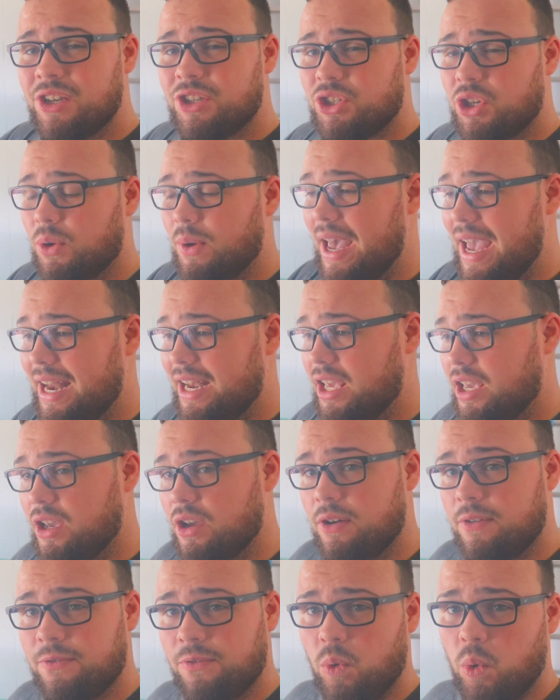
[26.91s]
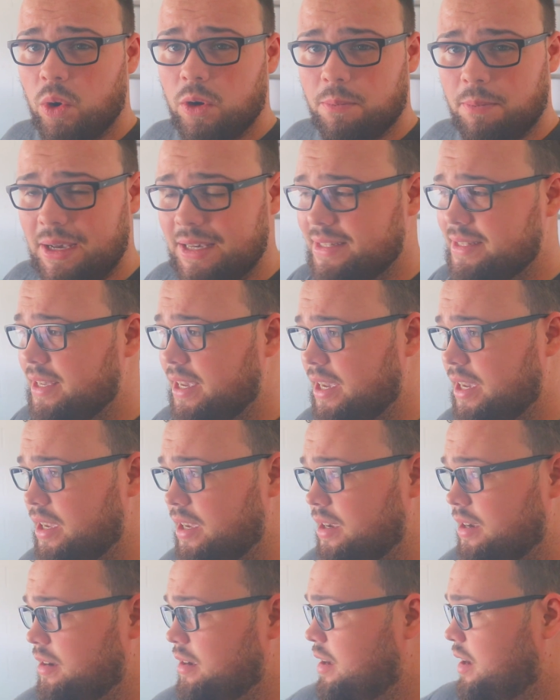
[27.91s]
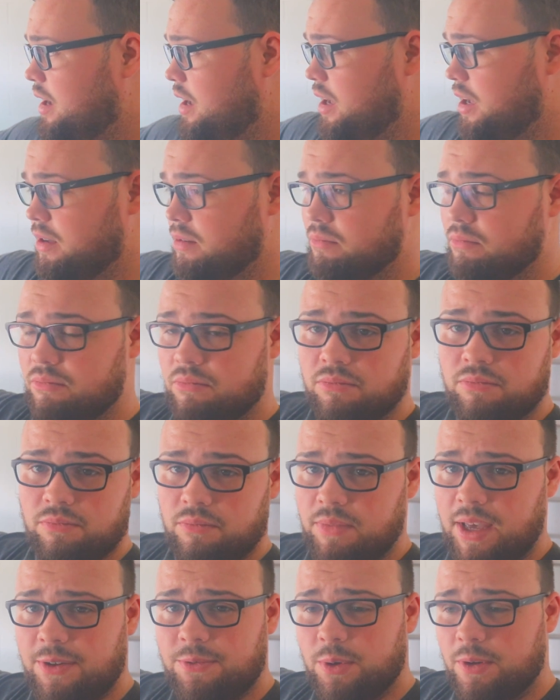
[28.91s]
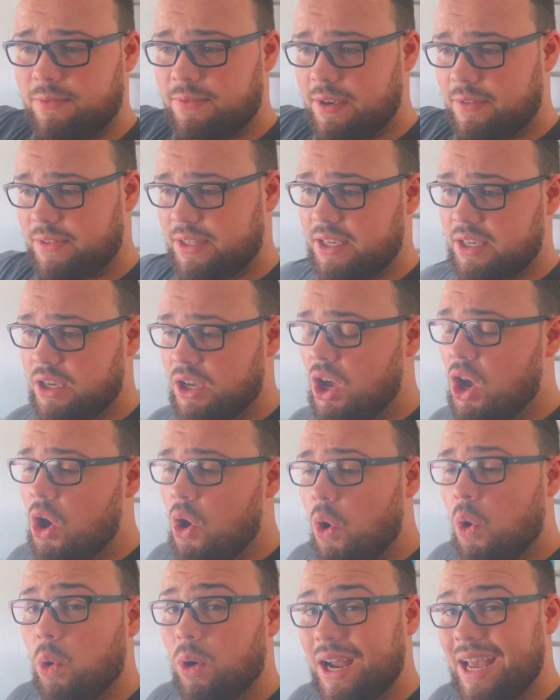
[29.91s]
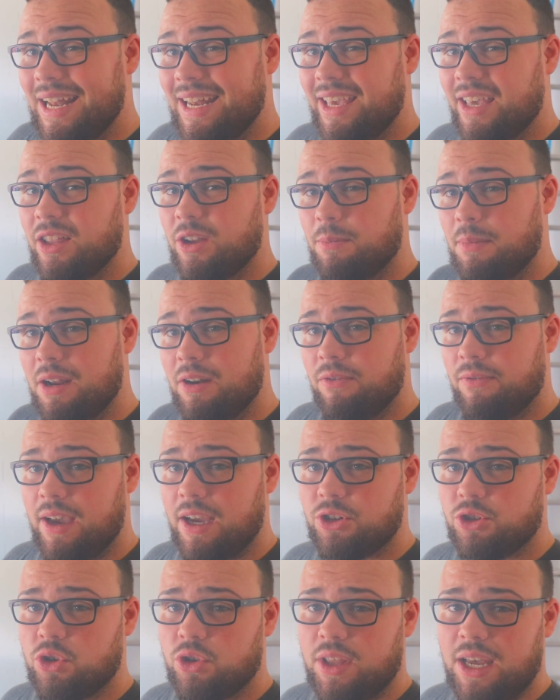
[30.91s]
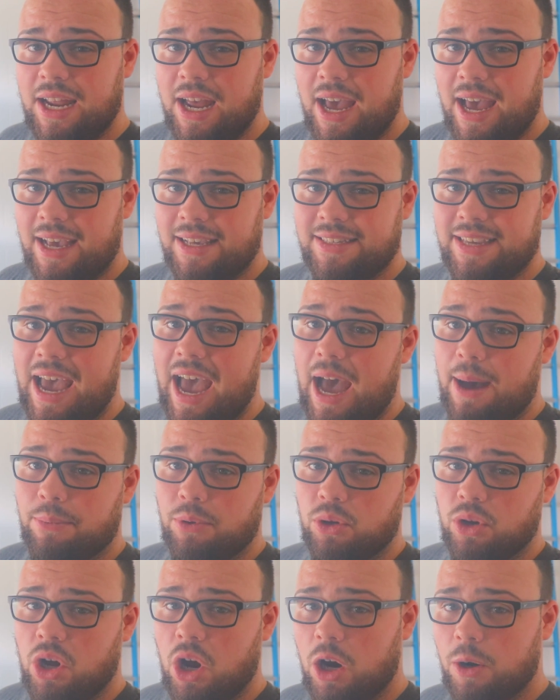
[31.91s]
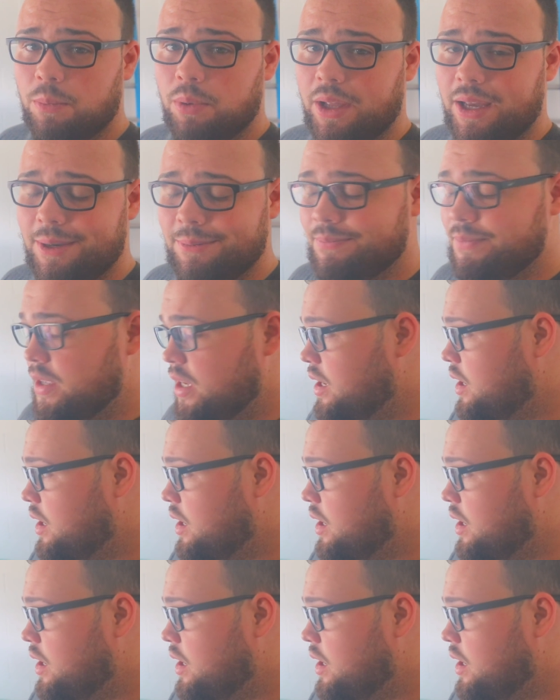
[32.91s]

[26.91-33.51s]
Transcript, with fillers: So any Ford Mustang, F-150, or any other manufacturer that has Apple CarPlay.